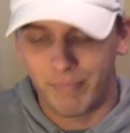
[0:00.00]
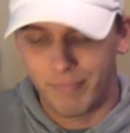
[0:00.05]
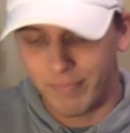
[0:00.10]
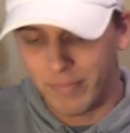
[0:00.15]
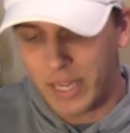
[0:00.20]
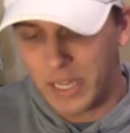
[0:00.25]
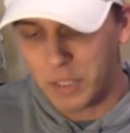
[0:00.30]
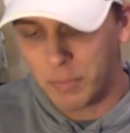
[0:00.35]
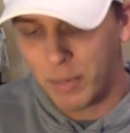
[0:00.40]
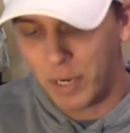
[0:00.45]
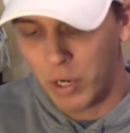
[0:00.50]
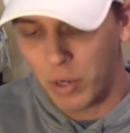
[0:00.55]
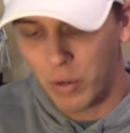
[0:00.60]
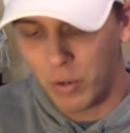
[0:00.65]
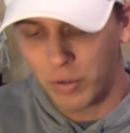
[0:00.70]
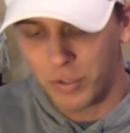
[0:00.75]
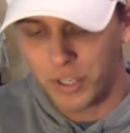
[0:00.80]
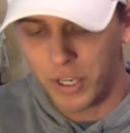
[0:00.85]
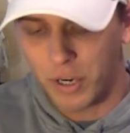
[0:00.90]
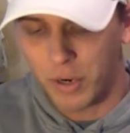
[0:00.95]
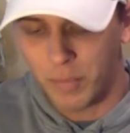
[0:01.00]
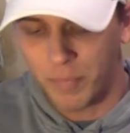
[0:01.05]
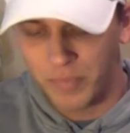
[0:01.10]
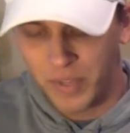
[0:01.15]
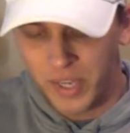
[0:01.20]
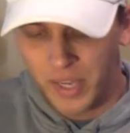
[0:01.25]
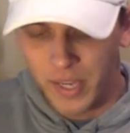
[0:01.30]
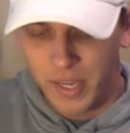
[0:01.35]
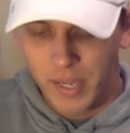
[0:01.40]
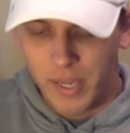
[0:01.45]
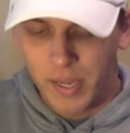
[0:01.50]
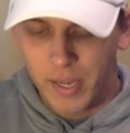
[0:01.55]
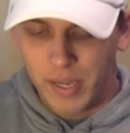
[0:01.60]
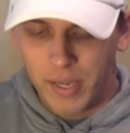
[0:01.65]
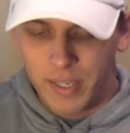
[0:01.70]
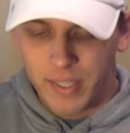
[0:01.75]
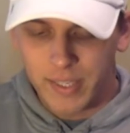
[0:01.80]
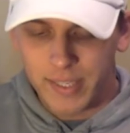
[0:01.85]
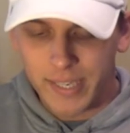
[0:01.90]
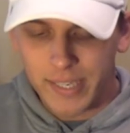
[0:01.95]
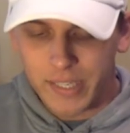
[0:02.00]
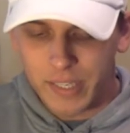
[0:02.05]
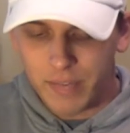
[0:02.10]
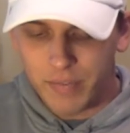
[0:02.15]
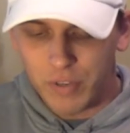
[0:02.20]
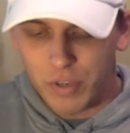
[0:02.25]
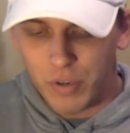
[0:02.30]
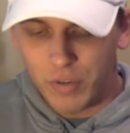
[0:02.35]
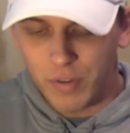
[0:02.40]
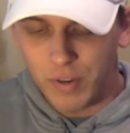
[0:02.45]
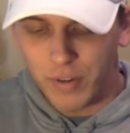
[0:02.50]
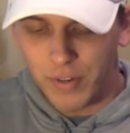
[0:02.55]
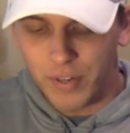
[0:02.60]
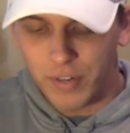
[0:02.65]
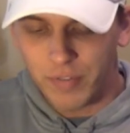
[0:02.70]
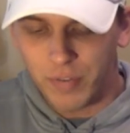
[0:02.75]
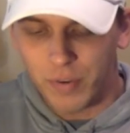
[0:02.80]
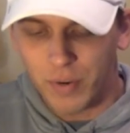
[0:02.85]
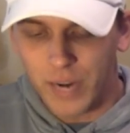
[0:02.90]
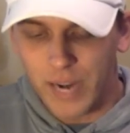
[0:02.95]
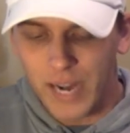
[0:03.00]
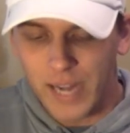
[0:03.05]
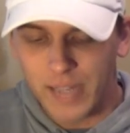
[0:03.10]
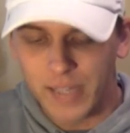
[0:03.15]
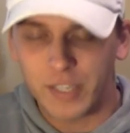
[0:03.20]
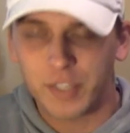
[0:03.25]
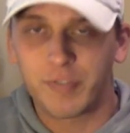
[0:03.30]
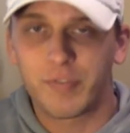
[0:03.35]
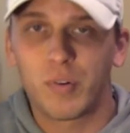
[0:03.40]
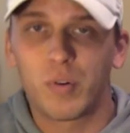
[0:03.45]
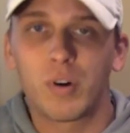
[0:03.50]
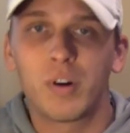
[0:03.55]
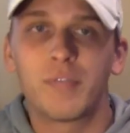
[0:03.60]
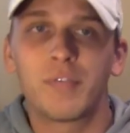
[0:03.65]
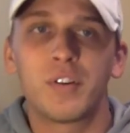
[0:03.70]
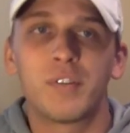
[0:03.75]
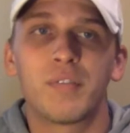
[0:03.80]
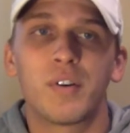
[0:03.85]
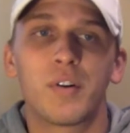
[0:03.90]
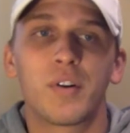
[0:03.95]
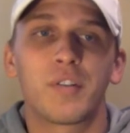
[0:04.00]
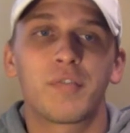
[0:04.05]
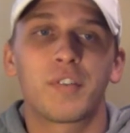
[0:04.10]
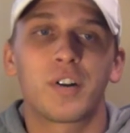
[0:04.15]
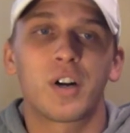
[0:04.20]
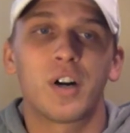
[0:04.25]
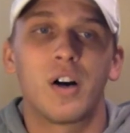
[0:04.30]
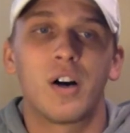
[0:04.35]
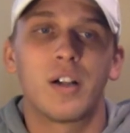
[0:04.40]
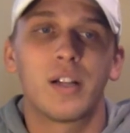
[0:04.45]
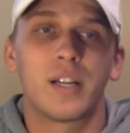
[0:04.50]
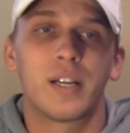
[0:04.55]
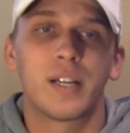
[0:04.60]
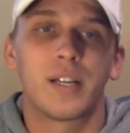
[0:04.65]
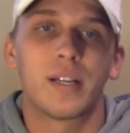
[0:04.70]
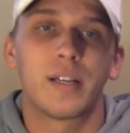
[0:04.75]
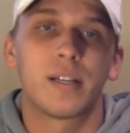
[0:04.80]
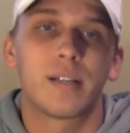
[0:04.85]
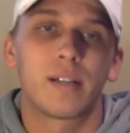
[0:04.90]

that's my goal. So, 6 of you voted for Alex, 4 of you voted for Colin.